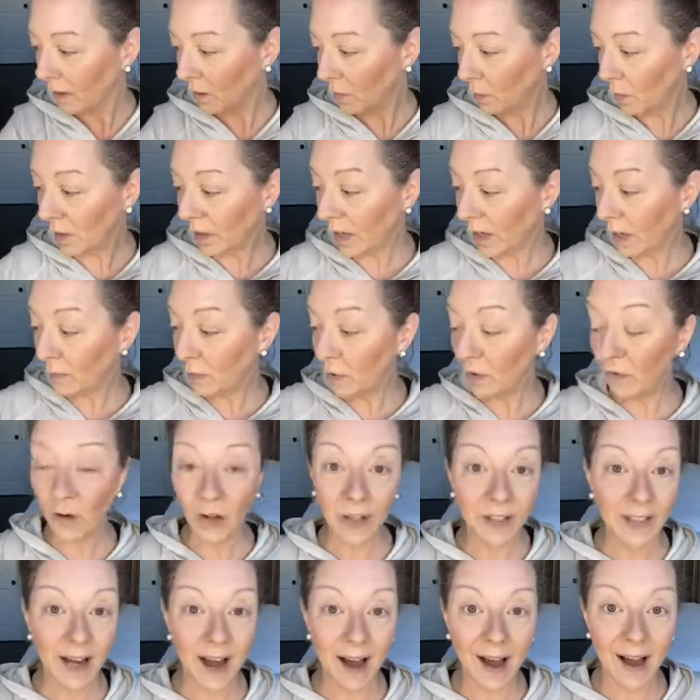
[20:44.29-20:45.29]
We're gonna move
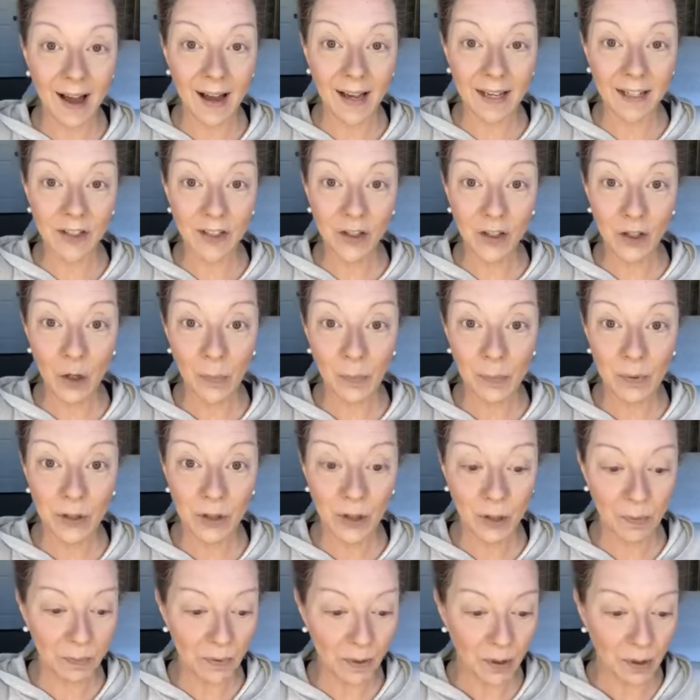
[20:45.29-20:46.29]
on to eyes super,
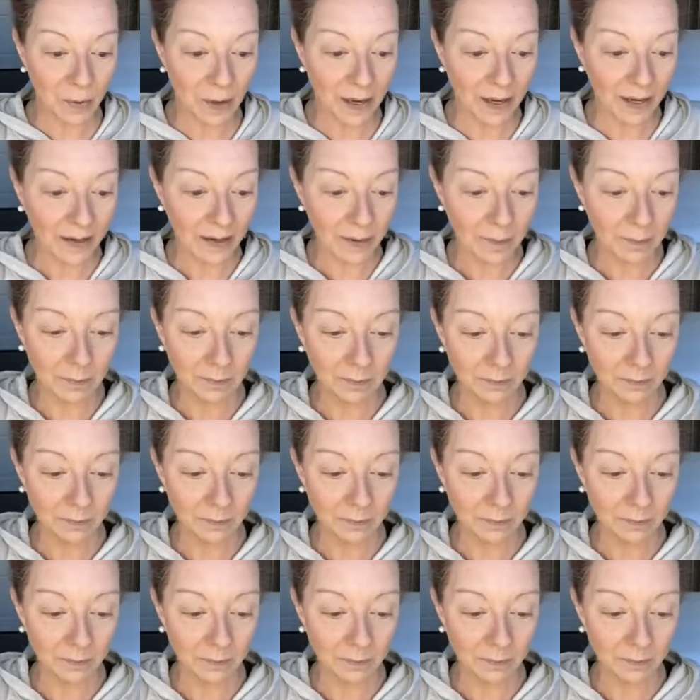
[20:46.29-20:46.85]
super quick.